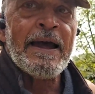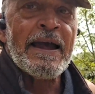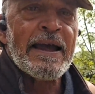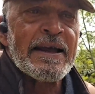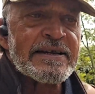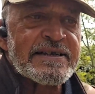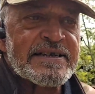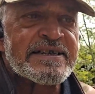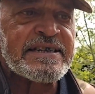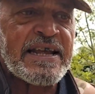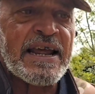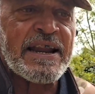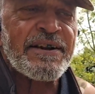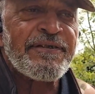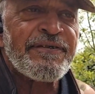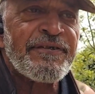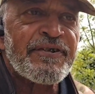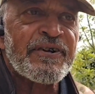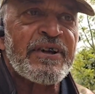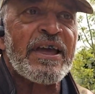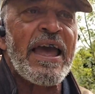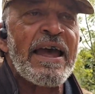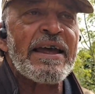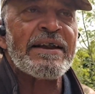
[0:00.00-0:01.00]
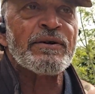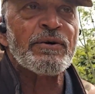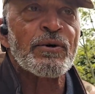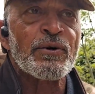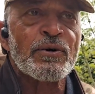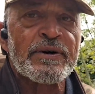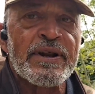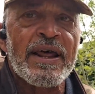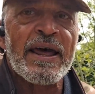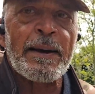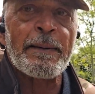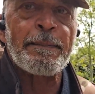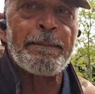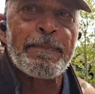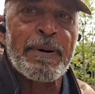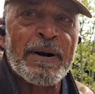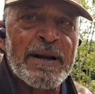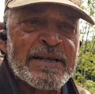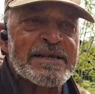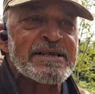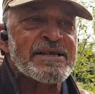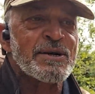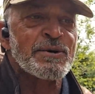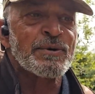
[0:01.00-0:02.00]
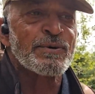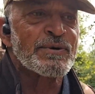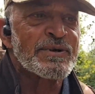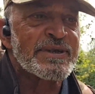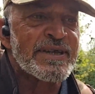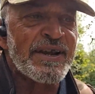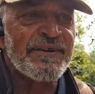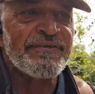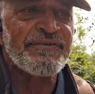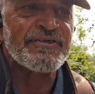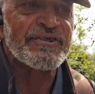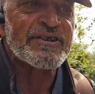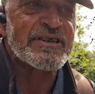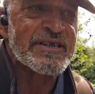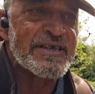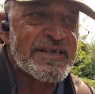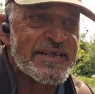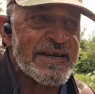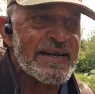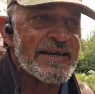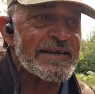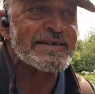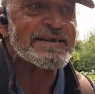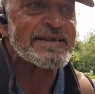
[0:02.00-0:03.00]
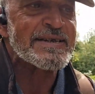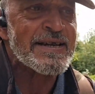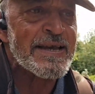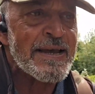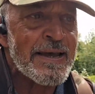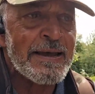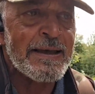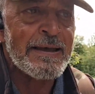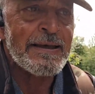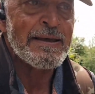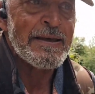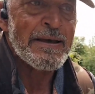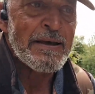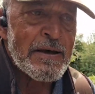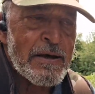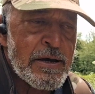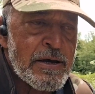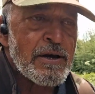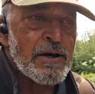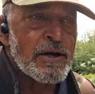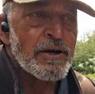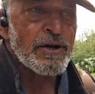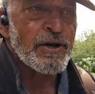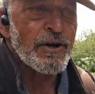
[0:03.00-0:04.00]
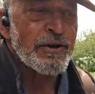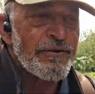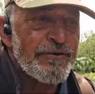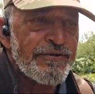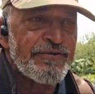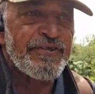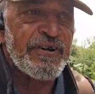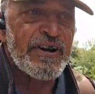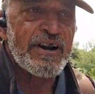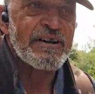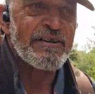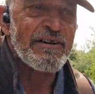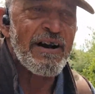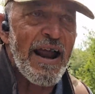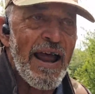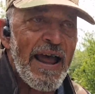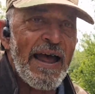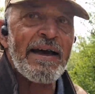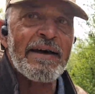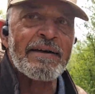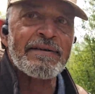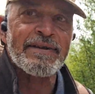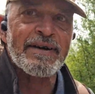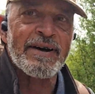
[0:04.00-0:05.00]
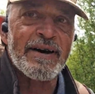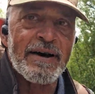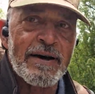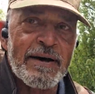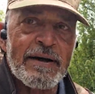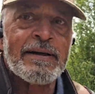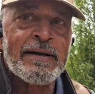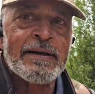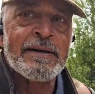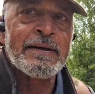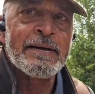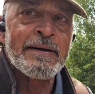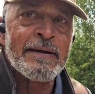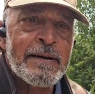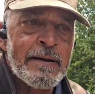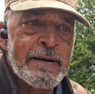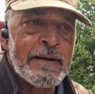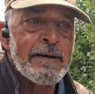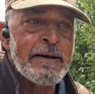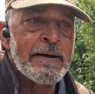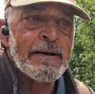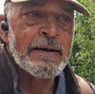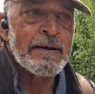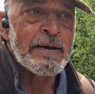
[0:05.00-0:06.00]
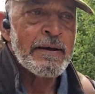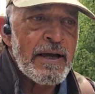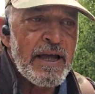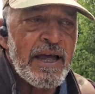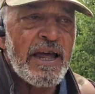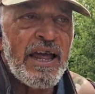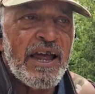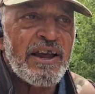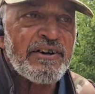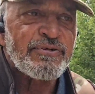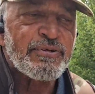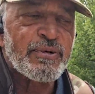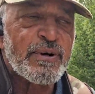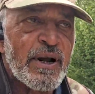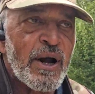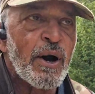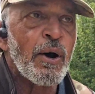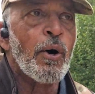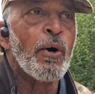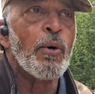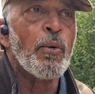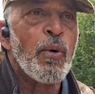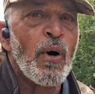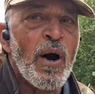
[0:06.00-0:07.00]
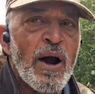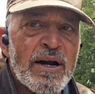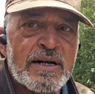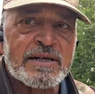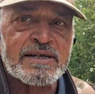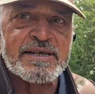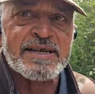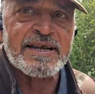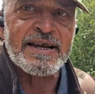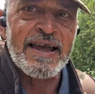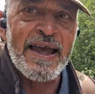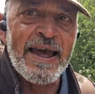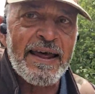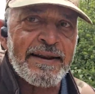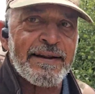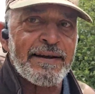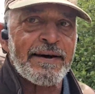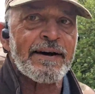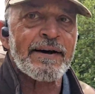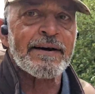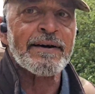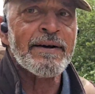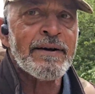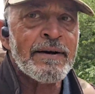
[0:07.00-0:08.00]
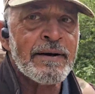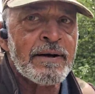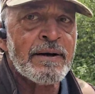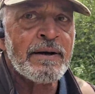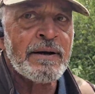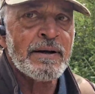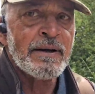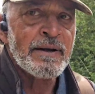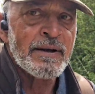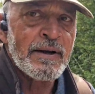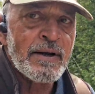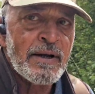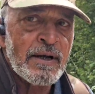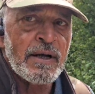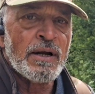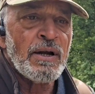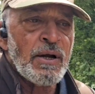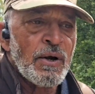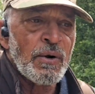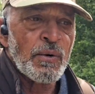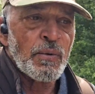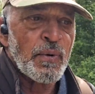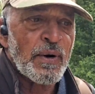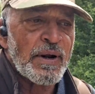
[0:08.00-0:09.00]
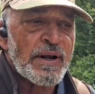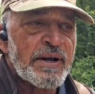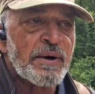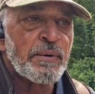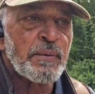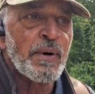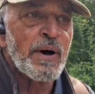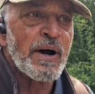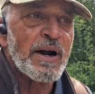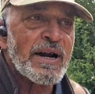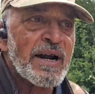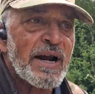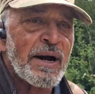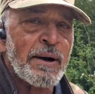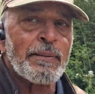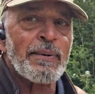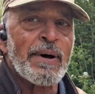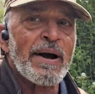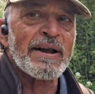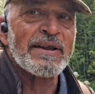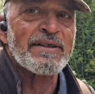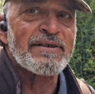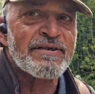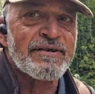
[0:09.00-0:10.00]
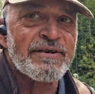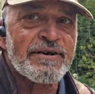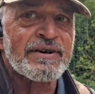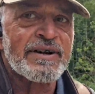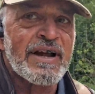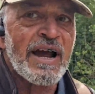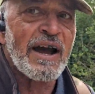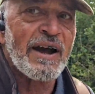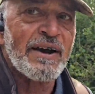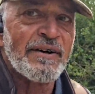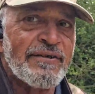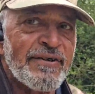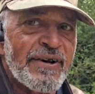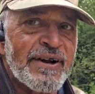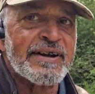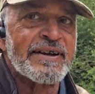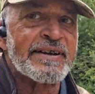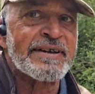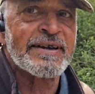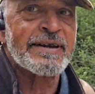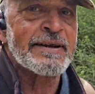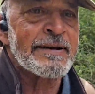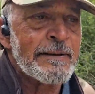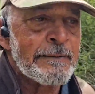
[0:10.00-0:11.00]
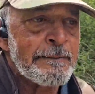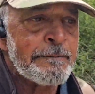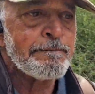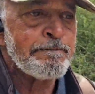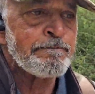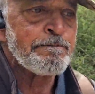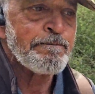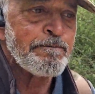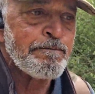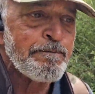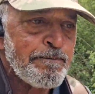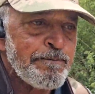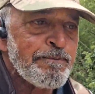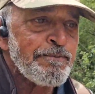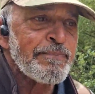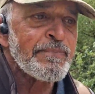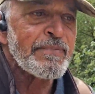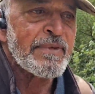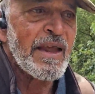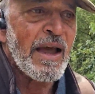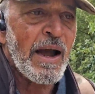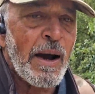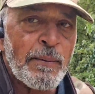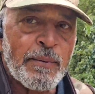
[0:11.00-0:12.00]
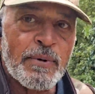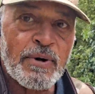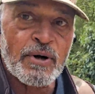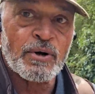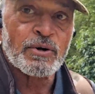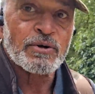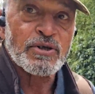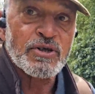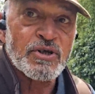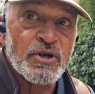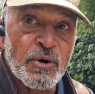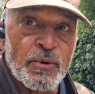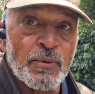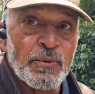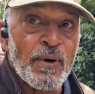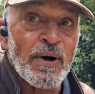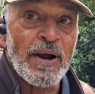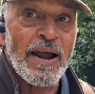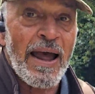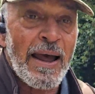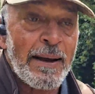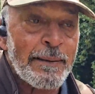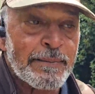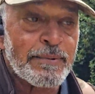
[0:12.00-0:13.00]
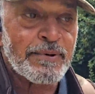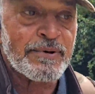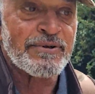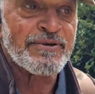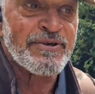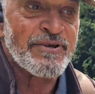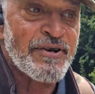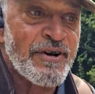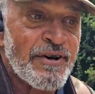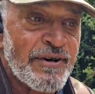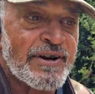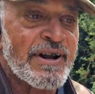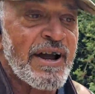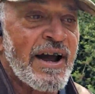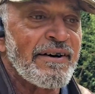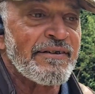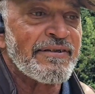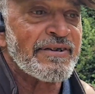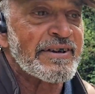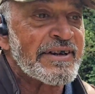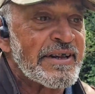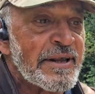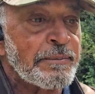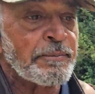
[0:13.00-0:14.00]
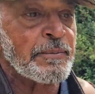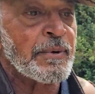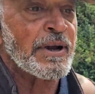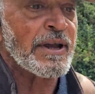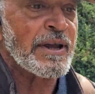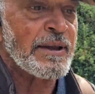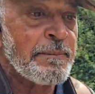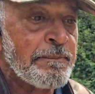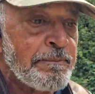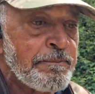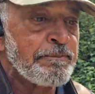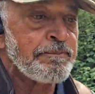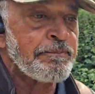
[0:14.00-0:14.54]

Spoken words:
instead of forgetting all their political differences, couldn't figure out that if we all work together, we can work our way through COVID. And we all saw what happened through COVID, didn't we?